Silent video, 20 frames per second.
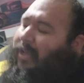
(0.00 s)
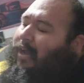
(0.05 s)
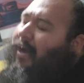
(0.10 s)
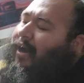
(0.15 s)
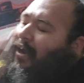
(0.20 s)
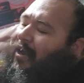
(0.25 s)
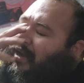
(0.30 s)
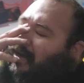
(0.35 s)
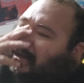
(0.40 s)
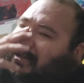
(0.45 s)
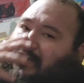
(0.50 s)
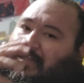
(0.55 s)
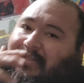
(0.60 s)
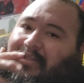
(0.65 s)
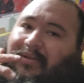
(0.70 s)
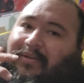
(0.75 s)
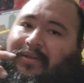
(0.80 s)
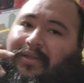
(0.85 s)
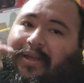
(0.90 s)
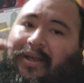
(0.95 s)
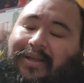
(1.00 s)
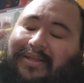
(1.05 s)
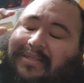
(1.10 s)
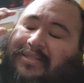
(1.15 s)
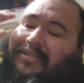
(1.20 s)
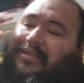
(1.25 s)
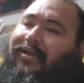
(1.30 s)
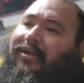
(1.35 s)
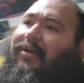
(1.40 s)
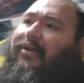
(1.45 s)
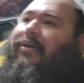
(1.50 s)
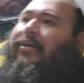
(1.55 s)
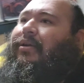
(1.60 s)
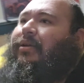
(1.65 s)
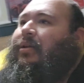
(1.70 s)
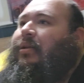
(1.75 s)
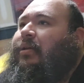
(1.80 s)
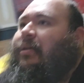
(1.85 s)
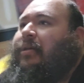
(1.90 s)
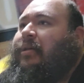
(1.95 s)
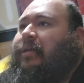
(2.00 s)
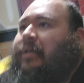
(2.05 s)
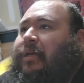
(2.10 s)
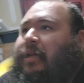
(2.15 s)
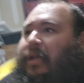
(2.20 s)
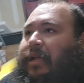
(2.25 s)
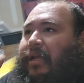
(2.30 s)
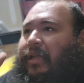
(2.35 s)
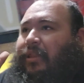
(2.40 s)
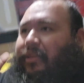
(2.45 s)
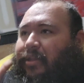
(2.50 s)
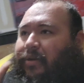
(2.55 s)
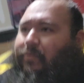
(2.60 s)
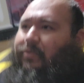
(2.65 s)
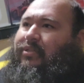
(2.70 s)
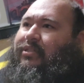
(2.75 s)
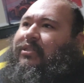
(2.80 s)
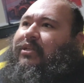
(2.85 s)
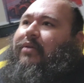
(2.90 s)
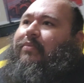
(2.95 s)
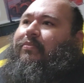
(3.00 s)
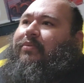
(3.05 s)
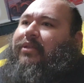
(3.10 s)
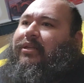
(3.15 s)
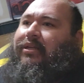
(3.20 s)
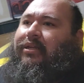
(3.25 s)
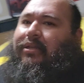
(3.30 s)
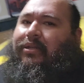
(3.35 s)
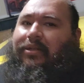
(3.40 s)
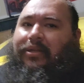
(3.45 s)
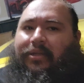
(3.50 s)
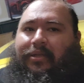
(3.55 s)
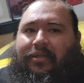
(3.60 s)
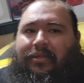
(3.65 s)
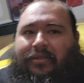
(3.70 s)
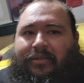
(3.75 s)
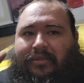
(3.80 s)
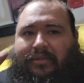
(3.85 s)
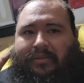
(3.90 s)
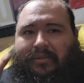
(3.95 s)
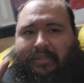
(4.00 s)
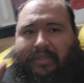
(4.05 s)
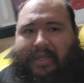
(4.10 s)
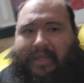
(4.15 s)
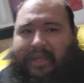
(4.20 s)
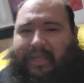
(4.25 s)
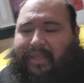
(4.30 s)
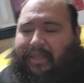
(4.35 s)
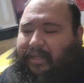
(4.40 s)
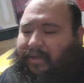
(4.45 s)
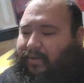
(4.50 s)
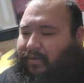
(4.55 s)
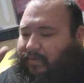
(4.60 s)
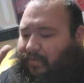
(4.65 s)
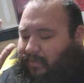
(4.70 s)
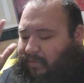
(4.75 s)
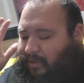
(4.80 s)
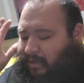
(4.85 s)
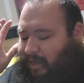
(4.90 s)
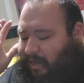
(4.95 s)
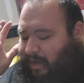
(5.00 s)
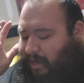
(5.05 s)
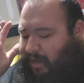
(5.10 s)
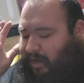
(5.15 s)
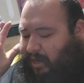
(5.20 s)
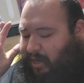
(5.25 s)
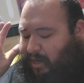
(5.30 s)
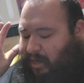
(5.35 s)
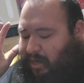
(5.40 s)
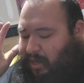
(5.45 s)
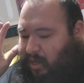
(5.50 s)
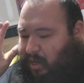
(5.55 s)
All right, guys. So y'all saw there was something, okay, that